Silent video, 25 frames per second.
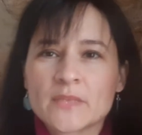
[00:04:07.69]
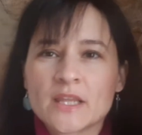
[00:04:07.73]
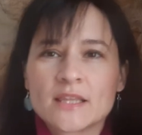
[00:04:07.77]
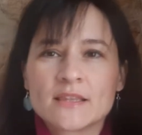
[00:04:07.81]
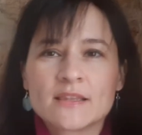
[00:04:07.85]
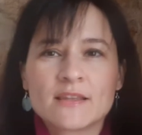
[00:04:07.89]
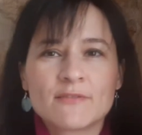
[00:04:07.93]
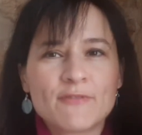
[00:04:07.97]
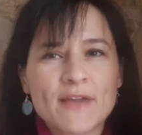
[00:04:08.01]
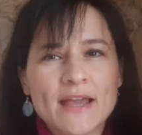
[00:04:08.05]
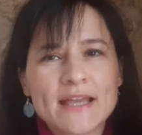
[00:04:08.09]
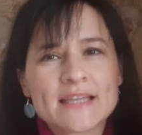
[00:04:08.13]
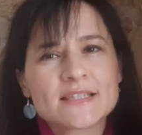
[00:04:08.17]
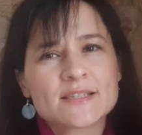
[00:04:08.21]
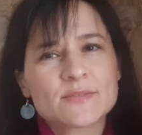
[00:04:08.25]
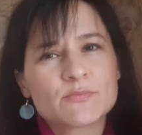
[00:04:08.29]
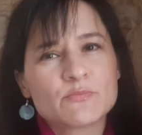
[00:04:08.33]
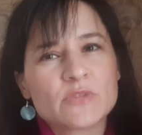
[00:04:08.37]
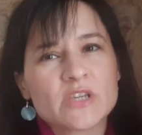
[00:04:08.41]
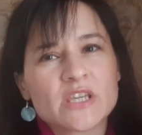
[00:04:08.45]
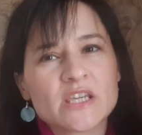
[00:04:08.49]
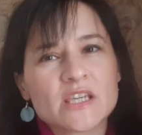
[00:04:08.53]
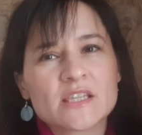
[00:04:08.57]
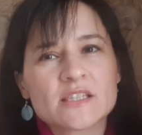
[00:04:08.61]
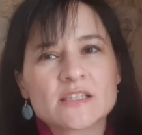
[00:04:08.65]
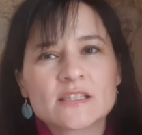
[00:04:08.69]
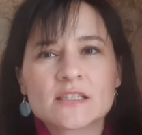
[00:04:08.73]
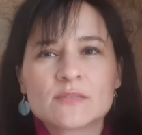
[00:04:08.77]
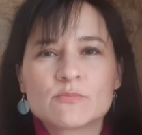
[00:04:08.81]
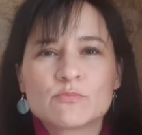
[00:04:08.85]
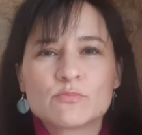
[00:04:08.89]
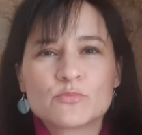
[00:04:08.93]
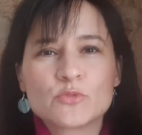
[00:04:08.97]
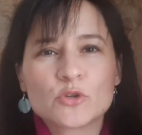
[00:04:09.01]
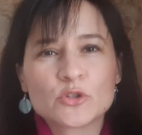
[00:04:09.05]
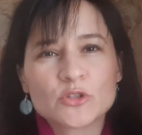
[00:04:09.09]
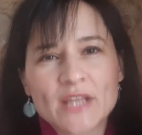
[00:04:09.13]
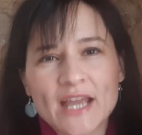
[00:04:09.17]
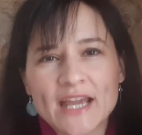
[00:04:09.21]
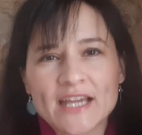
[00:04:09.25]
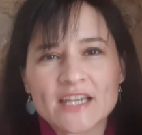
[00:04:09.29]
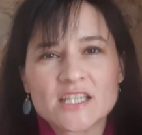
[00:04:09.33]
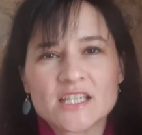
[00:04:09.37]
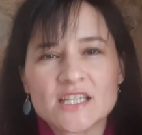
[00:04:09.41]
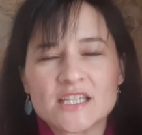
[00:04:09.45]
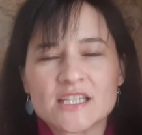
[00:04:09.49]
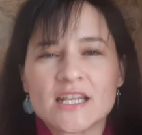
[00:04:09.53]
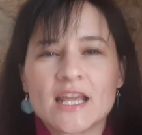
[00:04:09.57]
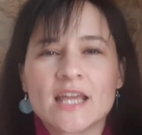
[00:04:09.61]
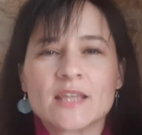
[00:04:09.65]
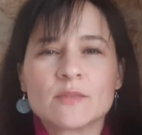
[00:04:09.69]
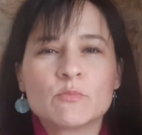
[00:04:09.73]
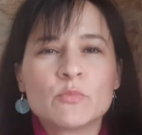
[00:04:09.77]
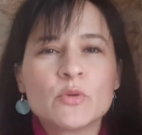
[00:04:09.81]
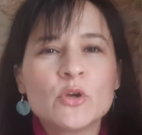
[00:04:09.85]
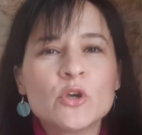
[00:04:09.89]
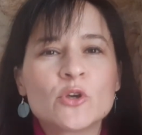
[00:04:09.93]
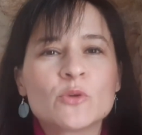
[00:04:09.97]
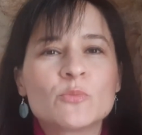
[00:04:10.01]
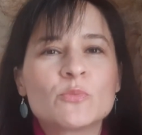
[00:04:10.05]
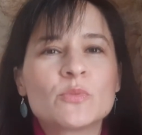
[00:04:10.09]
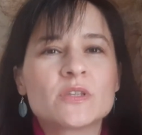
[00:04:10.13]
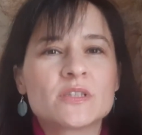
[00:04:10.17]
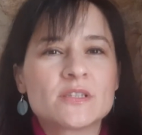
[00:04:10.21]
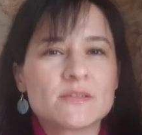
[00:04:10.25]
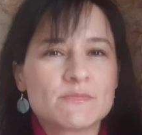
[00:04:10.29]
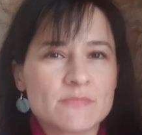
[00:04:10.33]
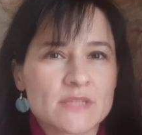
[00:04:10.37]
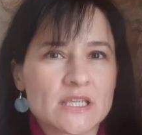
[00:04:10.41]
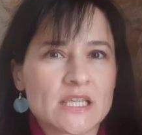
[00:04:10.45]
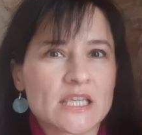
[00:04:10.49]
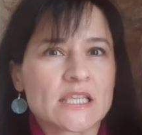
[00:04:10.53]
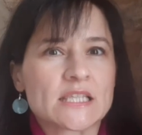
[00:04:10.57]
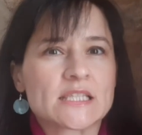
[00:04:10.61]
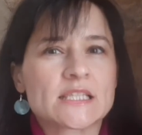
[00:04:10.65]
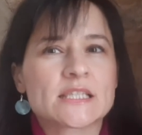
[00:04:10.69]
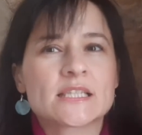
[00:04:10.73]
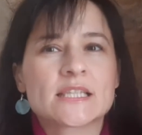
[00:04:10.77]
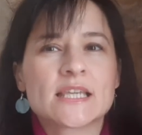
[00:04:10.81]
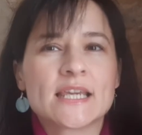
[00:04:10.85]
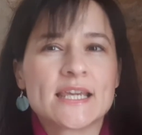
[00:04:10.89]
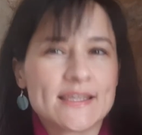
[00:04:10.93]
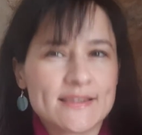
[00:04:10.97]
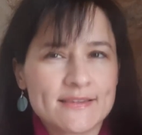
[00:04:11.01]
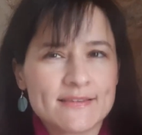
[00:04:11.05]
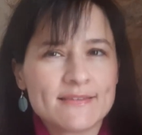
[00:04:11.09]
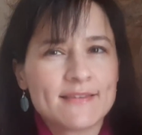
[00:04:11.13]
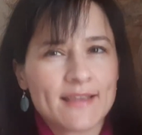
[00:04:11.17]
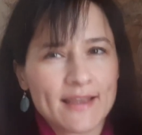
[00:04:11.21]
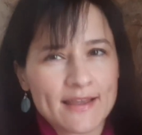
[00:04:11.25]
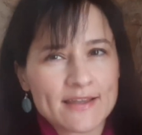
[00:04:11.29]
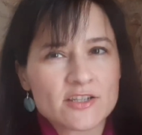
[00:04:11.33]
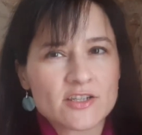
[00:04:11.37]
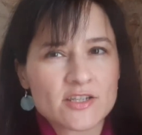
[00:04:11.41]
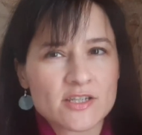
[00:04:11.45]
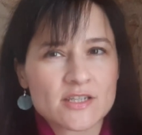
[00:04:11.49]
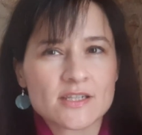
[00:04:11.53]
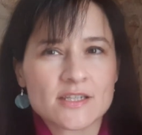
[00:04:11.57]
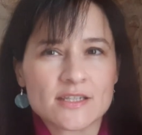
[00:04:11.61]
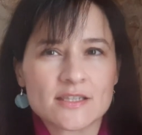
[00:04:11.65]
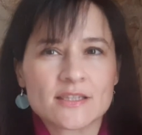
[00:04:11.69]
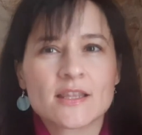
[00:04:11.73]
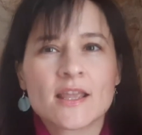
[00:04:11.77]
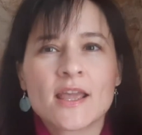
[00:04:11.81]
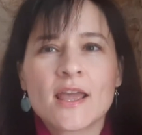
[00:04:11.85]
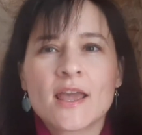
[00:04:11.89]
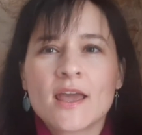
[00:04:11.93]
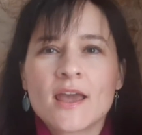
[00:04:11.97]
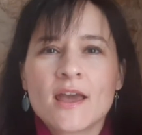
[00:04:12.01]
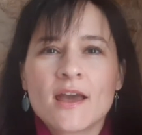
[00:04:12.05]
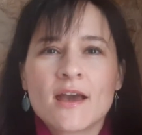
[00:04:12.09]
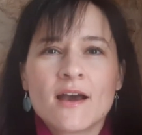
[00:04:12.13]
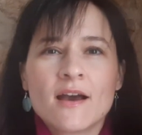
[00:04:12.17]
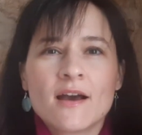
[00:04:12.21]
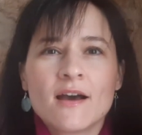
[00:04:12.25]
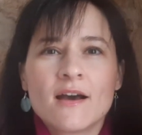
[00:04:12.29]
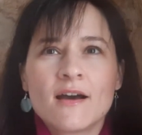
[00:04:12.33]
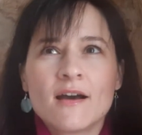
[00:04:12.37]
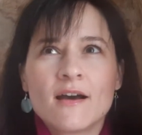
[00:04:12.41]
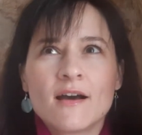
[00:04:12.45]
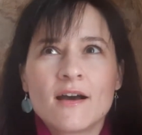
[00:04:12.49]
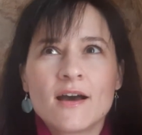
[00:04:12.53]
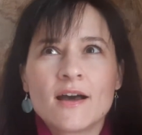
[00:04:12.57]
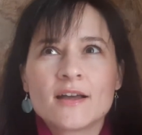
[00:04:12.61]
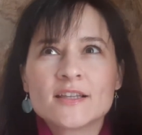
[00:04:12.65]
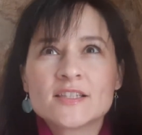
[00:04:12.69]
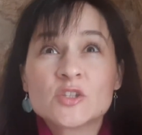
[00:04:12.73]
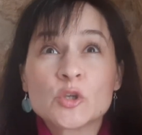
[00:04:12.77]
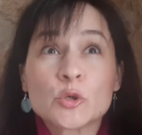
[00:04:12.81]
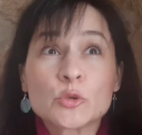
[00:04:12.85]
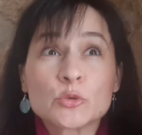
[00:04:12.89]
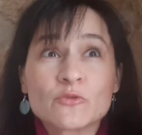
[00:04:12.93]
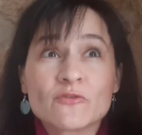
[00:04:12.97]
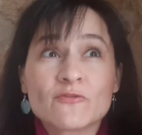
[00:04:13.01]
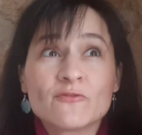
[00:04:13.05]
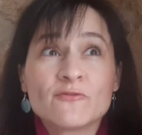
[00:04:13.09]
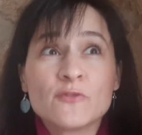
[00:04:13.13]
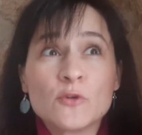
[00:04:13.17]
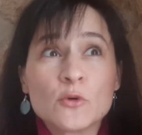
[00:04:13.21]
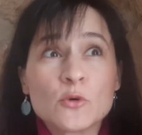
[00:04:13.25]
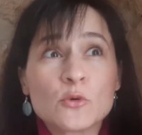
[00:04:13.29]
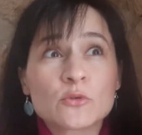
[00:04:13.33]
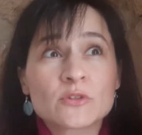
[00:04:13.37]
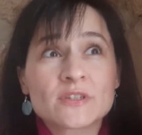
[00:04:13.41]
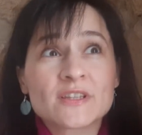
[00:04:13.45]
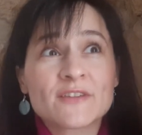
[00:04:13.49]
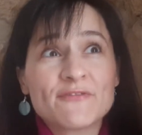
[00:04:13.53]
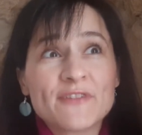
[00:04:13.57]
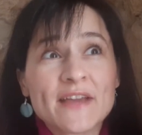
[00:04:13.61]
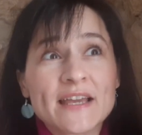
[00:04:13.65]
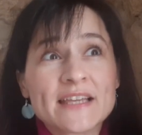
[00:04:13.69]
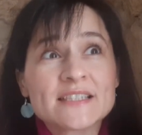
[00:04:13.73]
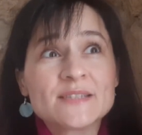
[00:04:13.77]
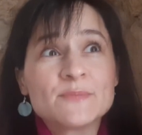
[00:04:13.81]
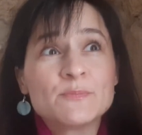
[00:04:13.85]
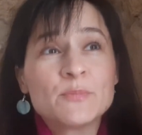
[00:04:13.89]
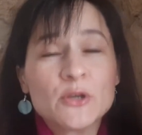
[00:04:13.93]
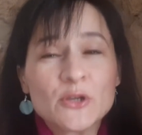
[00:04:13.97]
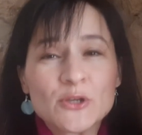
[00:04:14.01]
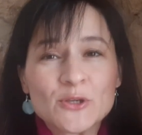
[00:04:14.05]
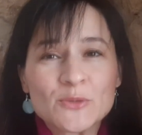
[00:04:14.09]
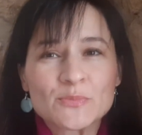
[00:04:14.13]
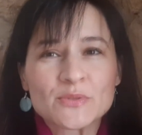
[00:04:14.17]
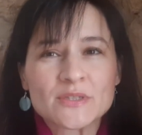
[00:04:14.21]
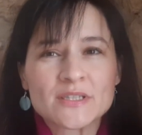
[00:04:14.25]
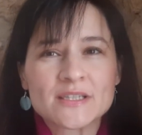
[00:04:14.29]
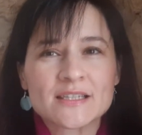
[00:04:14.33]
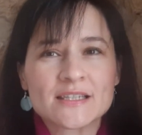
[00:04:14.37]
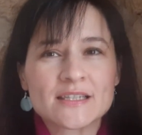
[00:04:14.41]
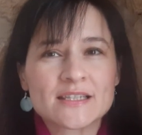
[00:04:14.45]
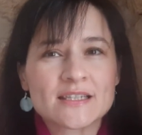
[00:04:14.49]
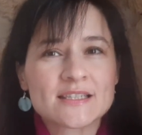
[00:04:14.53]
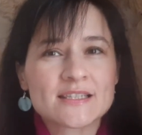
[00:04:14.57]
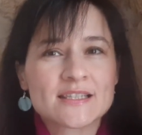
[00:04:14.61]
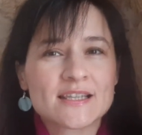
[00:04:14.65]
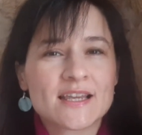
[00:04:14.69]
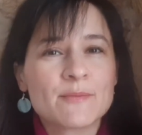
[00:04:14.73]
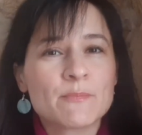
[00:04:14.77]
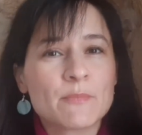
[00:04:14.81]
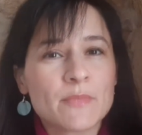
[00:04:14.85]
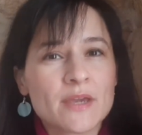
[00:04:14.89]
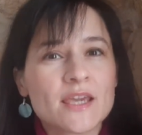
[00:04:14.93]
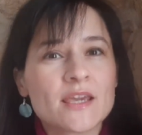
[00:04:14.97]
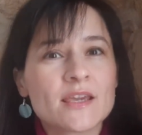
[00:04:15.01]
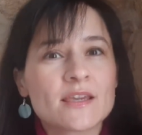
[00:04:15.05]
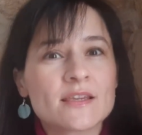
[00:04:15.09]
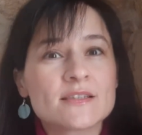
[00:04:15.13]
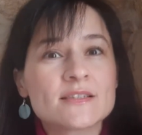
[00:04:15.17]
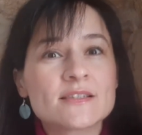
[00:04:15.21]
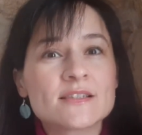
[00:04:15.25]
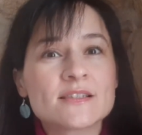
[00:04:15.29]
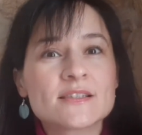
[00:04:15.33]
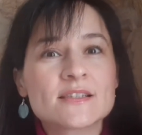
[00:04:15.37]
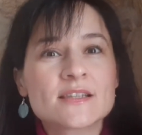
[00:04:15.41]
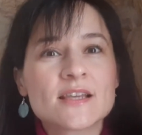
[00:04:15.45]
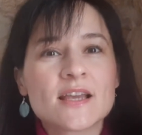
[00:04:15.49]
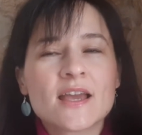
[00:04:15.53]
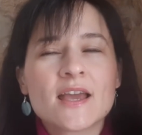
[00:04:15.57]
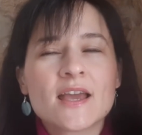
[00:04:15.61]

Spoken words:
Defense means protection and purpose means intention. So for defense purposes, it means